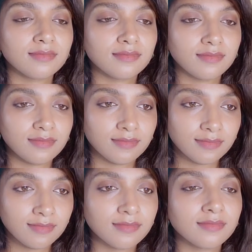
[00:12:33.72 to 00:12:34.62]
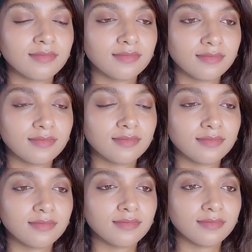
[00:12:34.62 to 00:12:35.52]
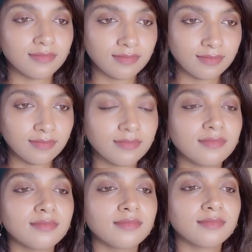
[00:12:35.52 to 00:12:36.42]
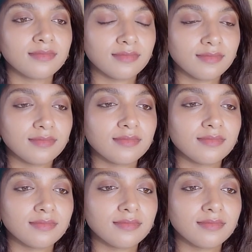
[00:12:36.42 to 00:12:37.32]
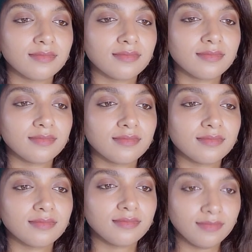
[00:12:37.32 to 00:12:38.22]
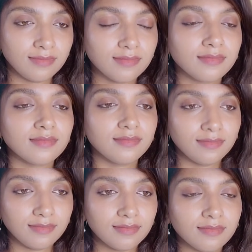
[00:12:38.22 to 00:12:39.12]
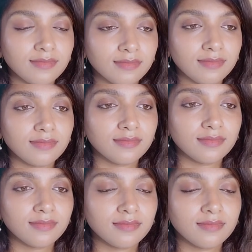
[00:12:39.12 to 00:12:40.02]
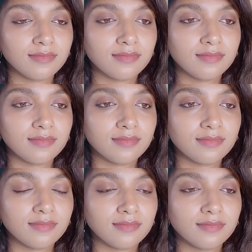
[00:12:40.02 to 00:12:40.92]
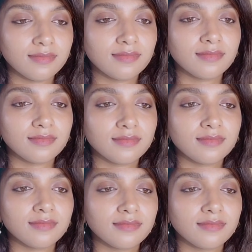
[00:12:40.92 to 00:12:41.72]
No words are spoken by the person on screen.